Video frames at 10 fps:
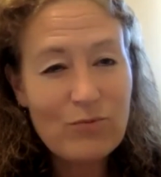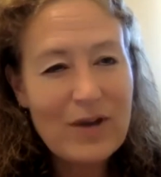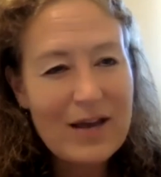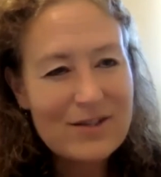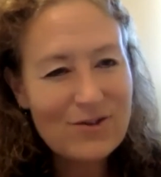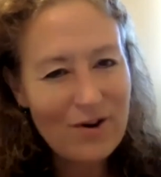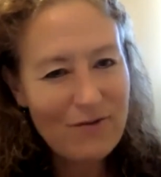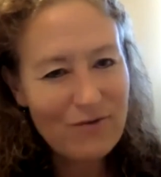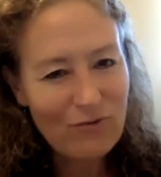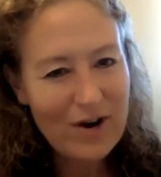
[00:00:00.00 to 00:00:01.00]
sort
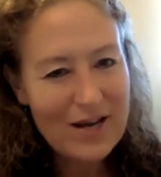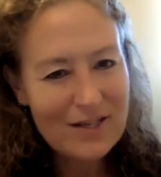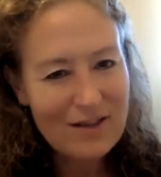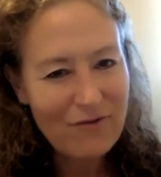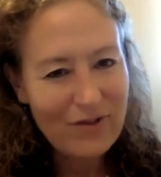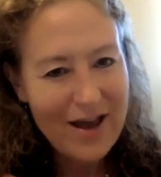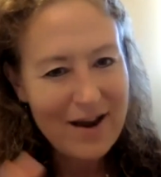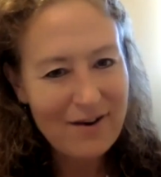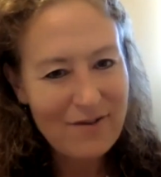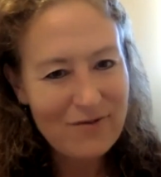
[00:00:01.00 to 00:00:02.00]
of raising the
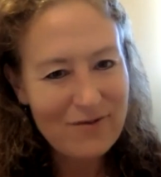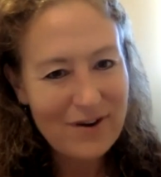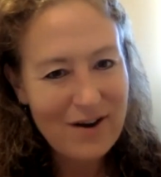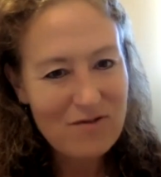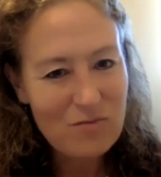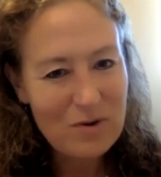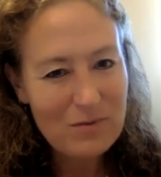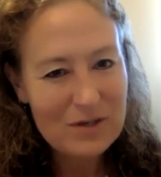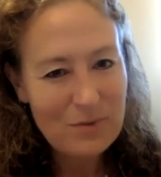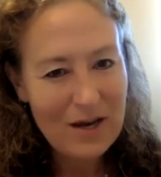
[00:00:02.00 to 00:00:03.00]
flag of the government
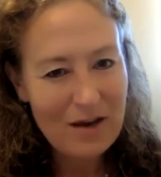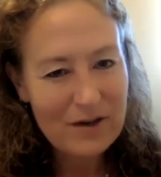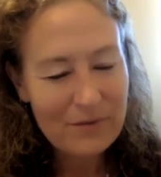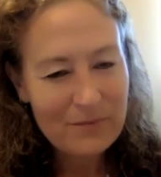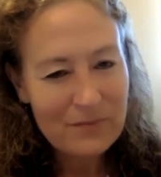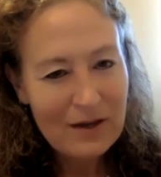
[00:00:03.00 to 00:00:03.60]
misbehaving.